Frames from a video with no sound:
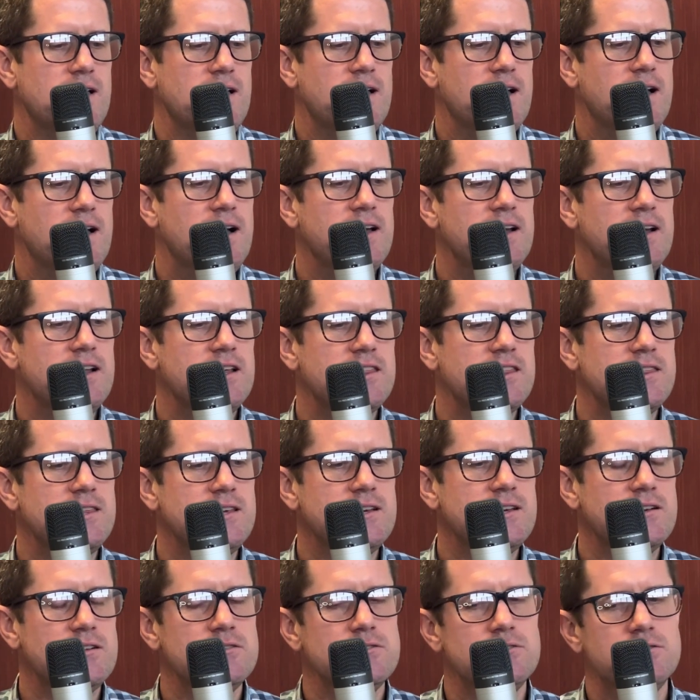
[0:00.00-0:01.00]
And I think
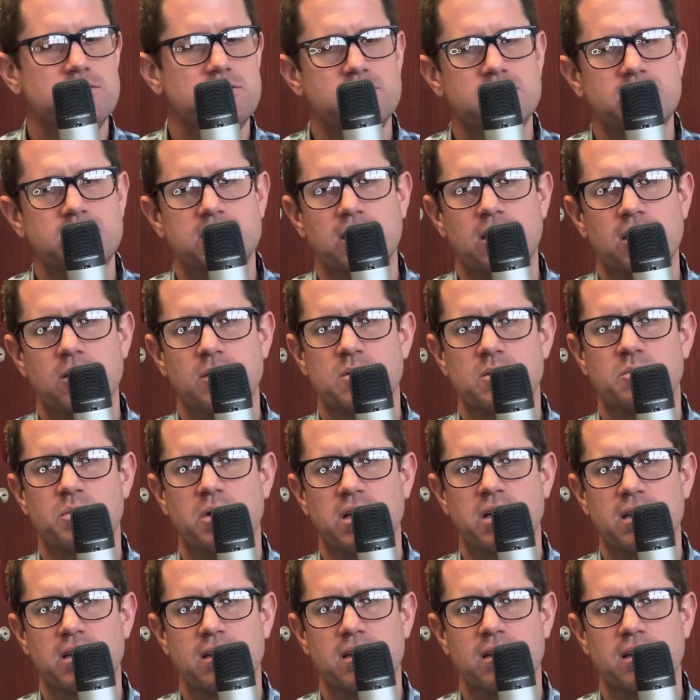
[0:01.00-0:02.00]
a lot of the times,
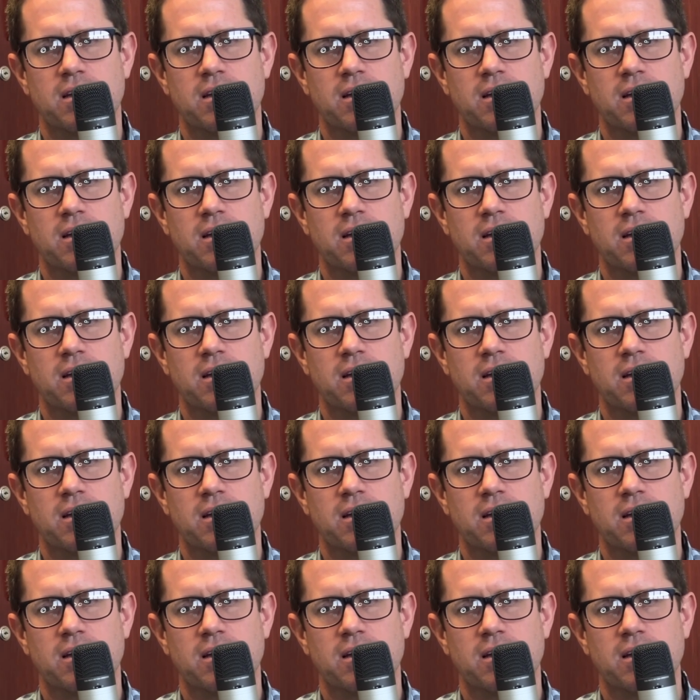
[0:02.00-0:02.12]
but